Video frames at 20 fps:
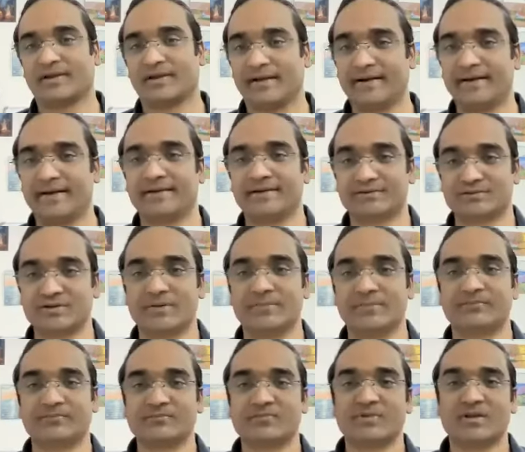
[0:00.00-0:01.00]

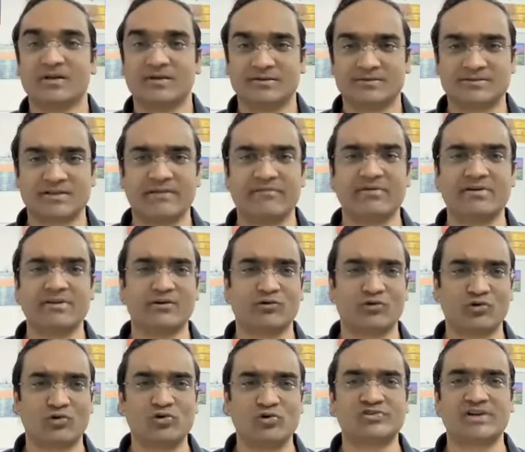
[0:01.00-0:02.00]
ADHD.
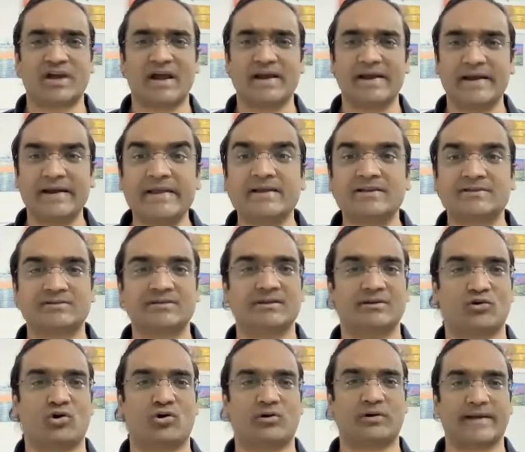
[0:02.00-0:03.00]
7-year-old child
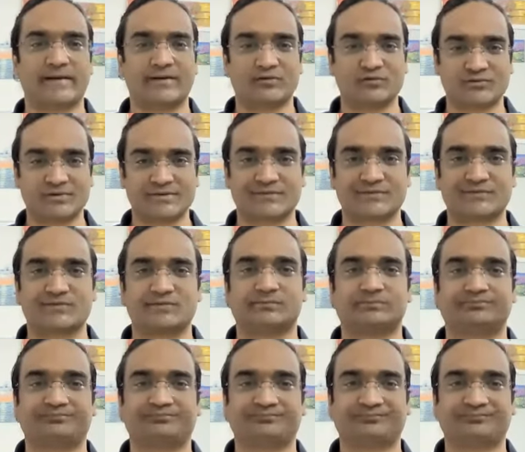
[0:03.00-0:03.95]
ADHD, wrong diagnosis.